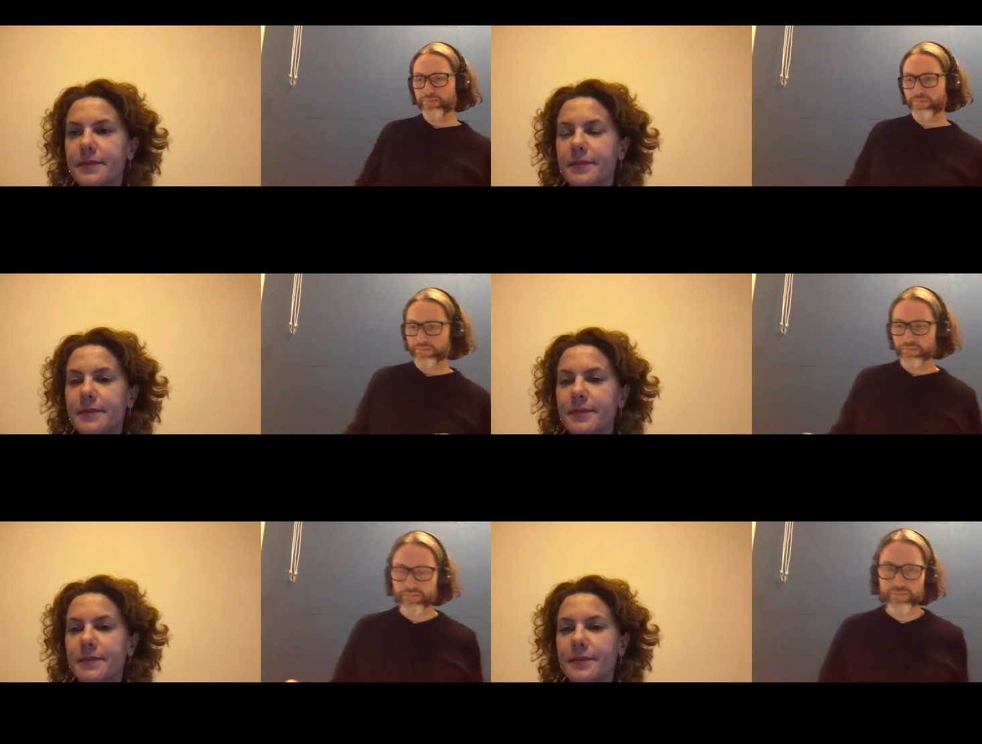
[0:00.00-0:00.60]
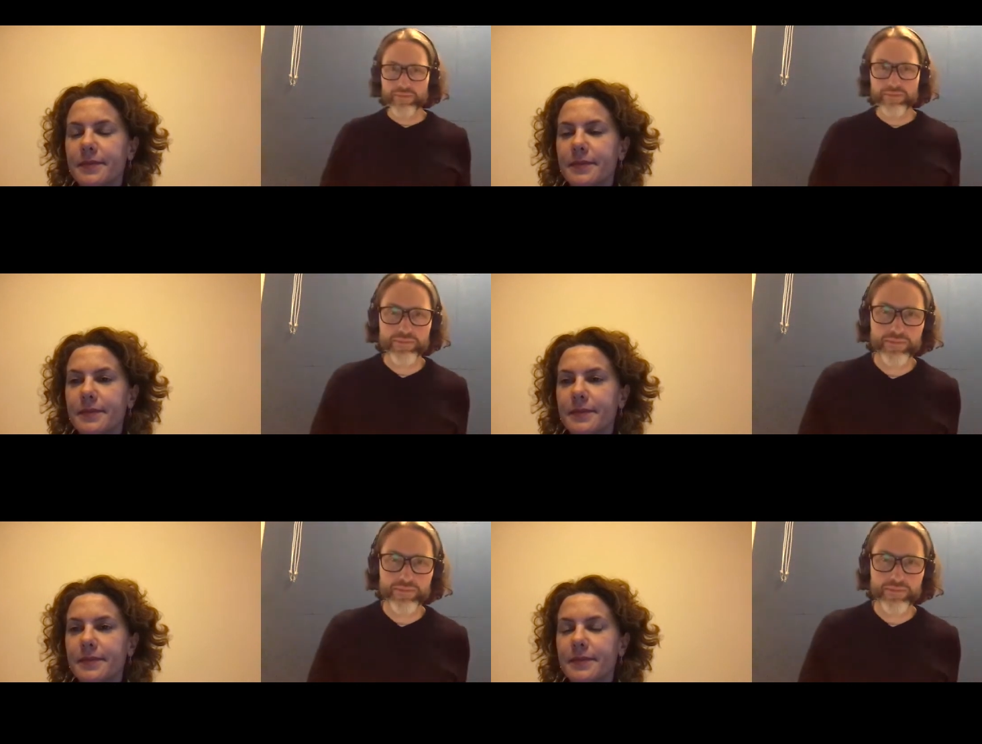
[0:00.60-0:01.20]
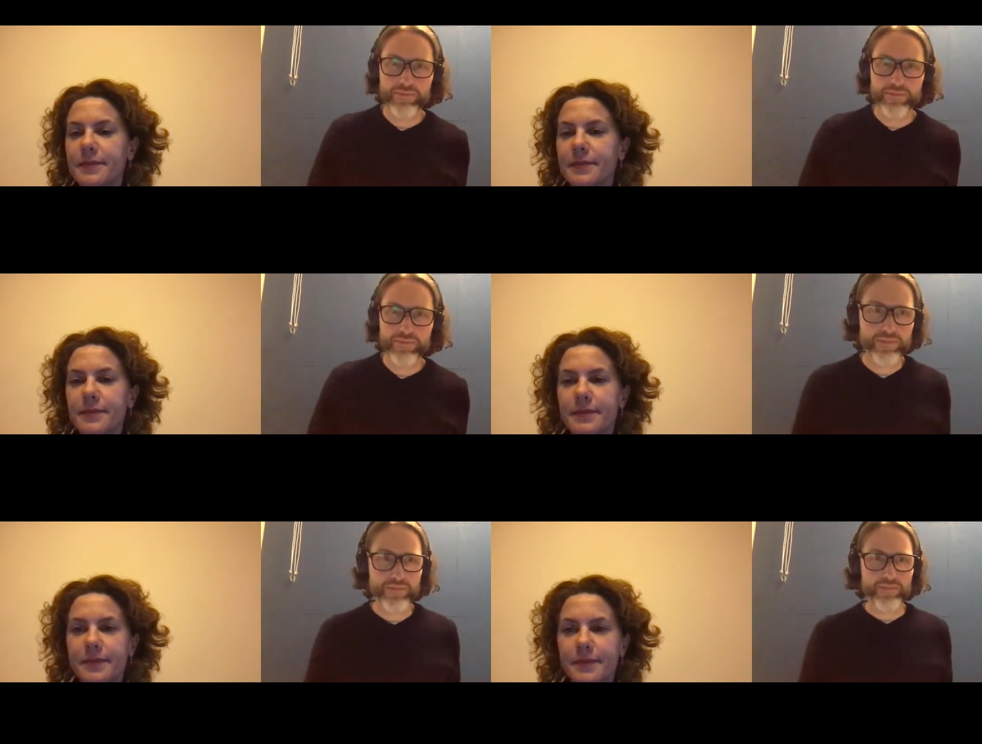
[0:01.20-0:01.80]

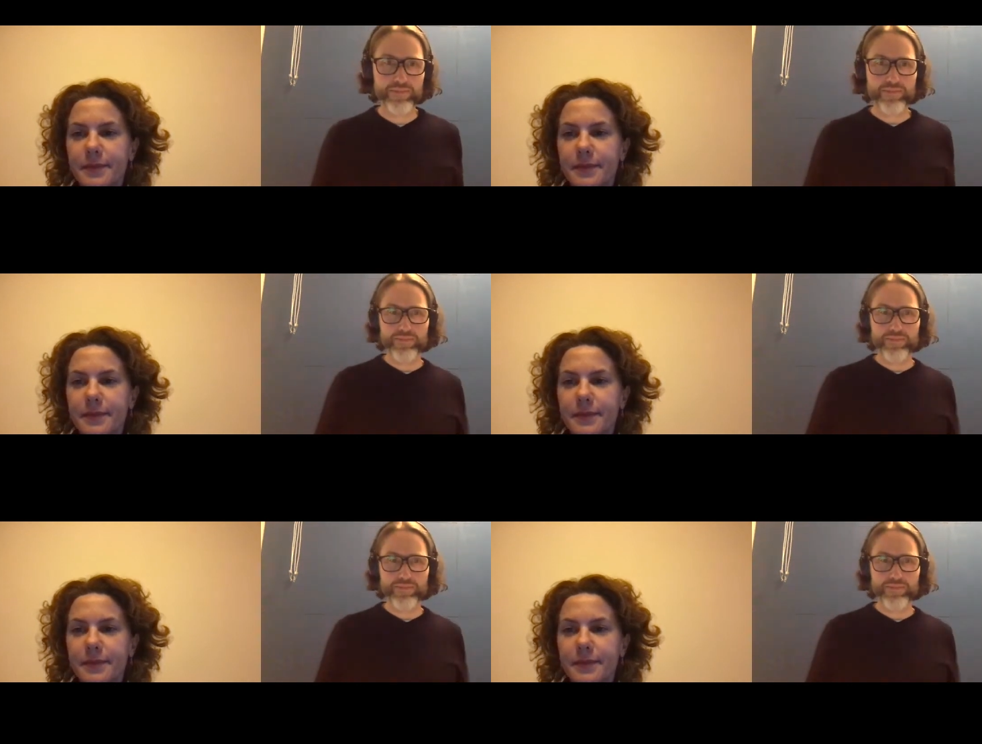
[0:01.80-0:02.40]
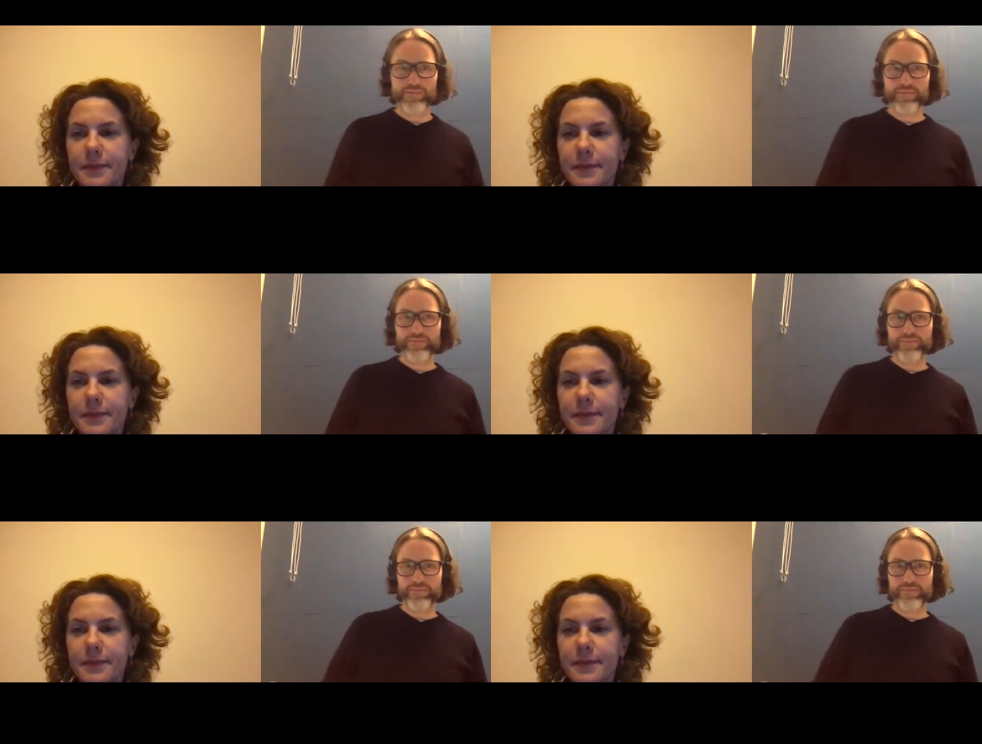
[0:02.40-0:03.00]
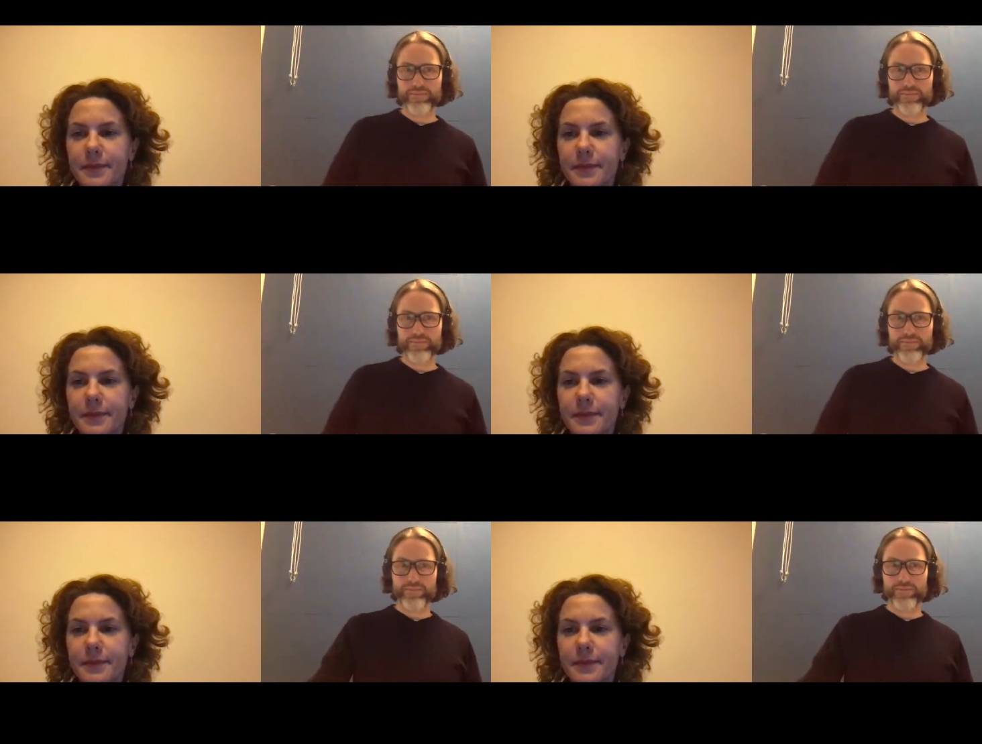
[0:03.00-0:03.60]

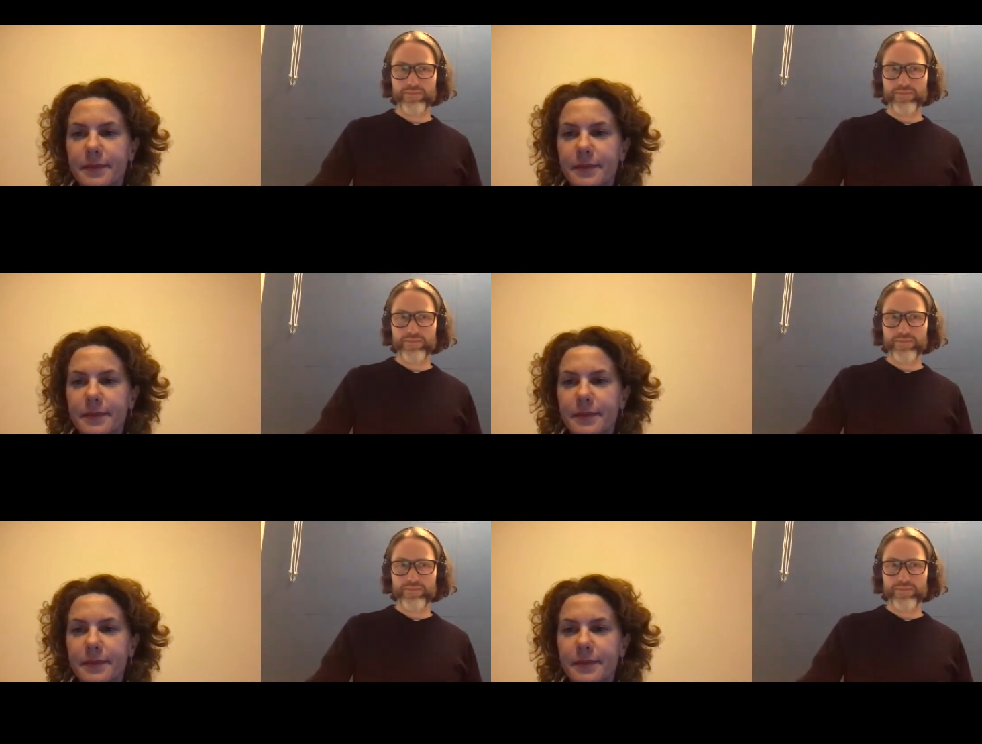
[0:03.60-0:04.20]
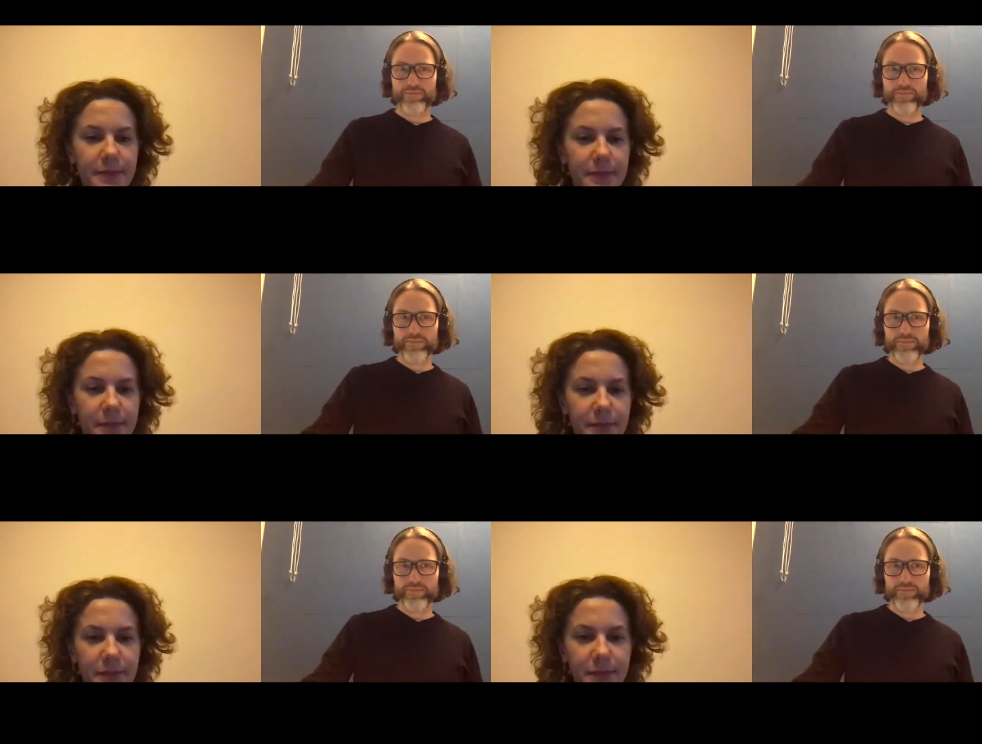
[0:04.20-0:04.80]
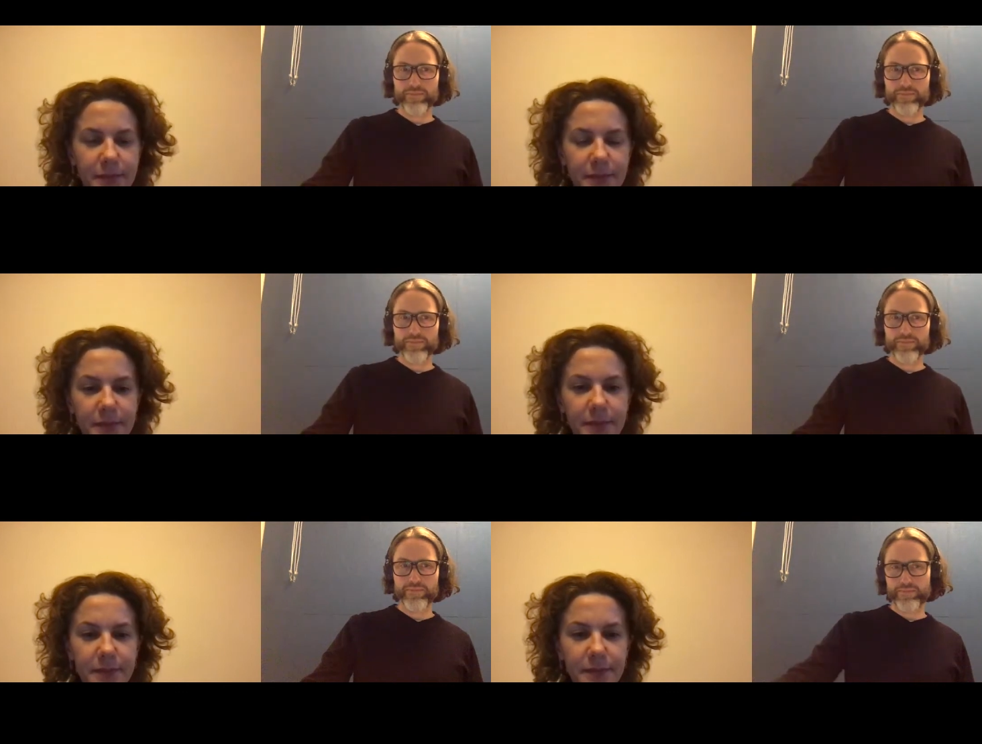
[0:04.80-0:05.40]

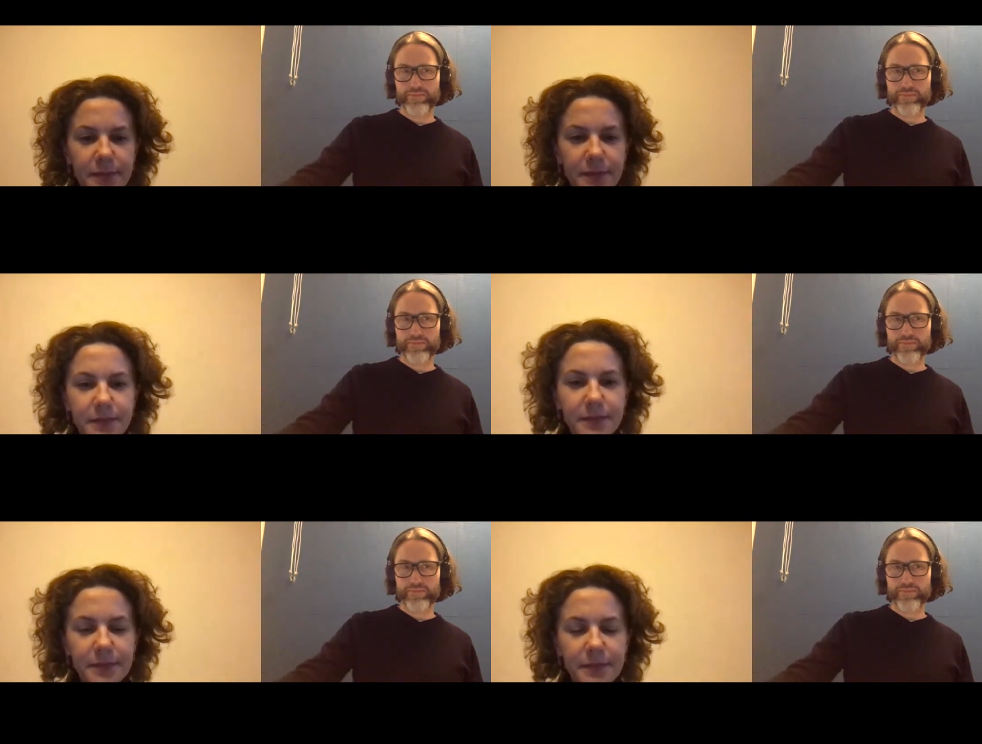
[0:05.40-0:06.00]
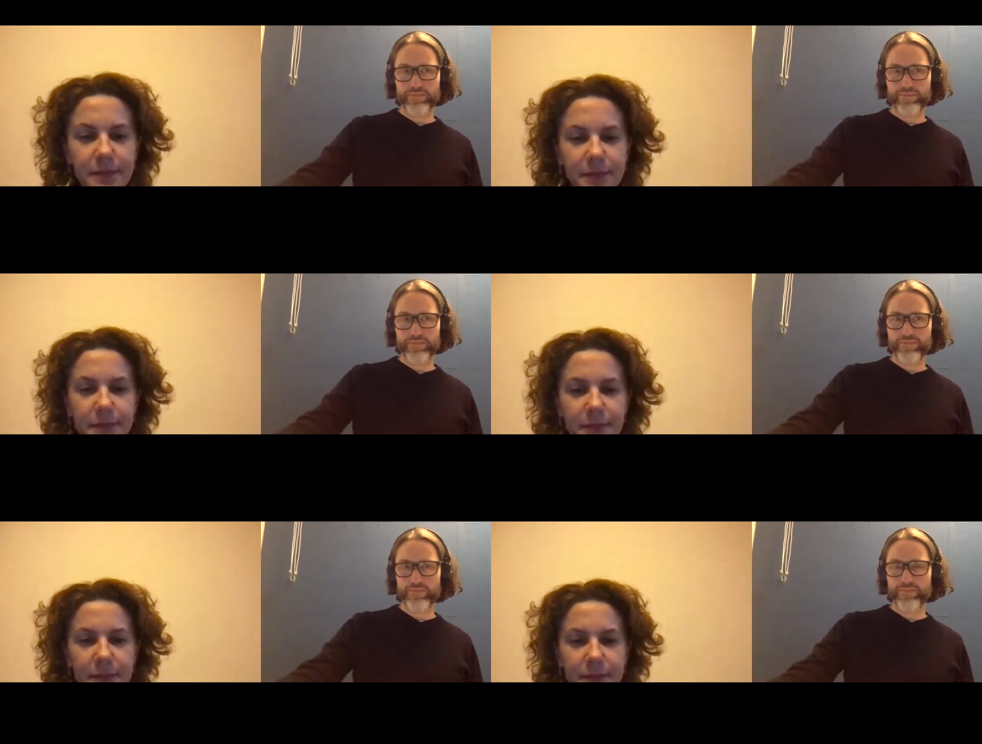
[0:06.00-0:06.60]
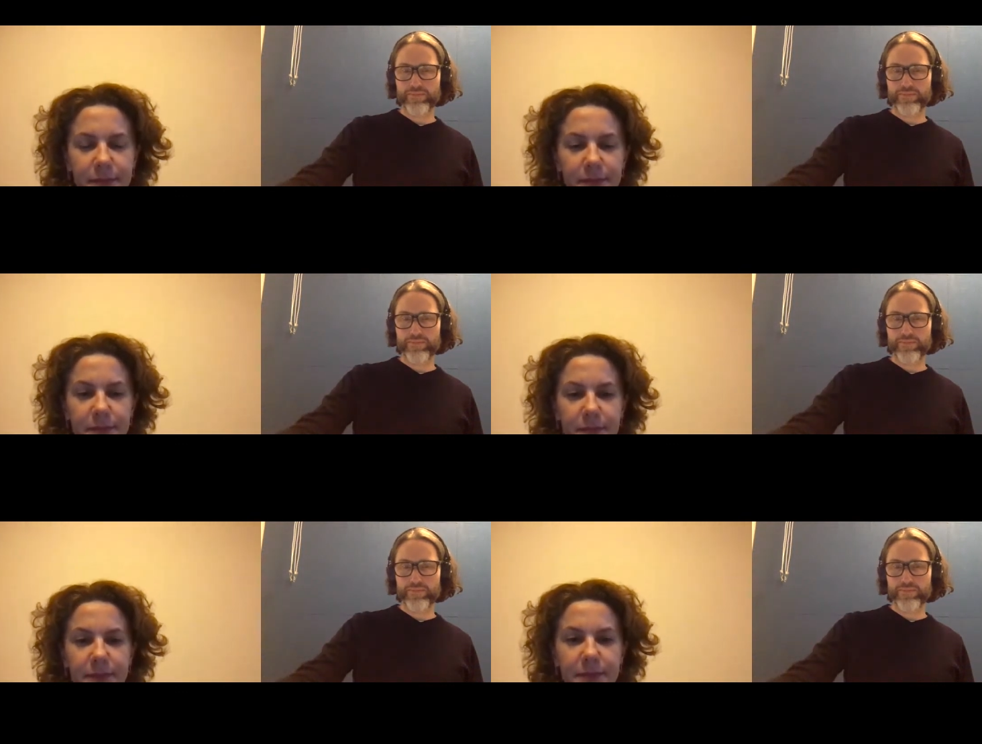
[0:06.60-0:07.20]

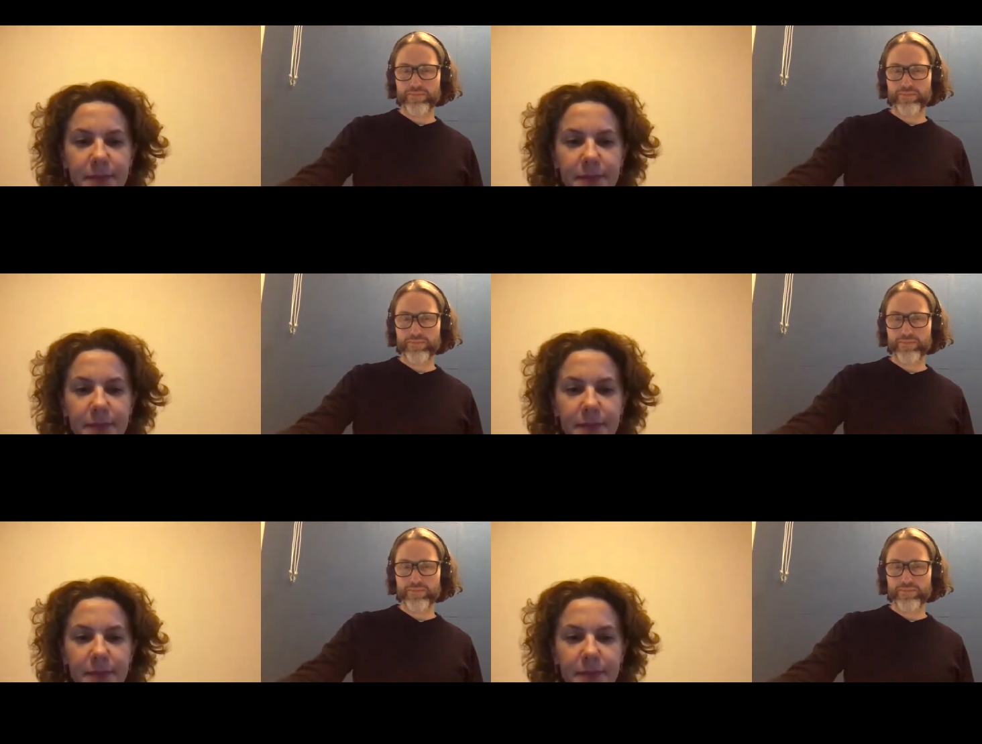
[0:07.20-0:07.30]
No one is speaking in this clip.